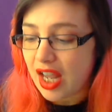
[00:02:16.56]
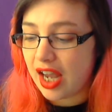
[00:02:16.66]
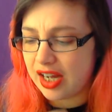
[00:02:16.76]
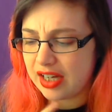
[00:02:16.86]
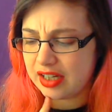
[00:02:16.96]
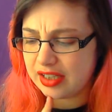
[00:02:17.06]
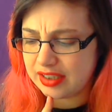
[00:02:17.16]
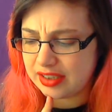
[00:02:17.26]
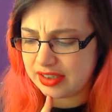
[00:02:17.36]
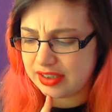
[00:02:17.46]
Uh,
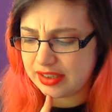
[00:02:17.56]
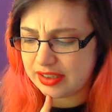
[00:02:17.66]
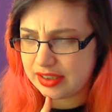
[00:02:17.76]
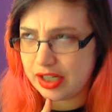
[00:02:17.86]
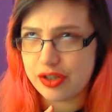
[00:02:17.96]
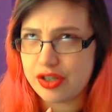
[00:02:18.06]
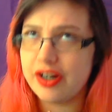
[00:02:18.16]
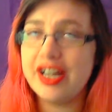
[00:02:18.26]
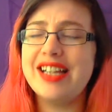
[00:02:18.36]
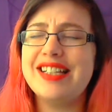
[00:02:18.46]
no,
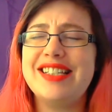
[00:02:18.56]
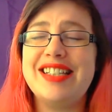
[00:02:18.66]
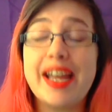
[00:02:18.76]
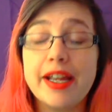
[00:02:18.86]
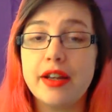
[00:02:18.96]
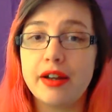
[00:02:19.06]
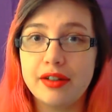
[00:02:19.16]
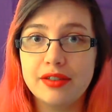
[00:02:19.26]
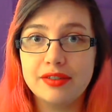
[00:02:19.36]
sorry, Deirdre.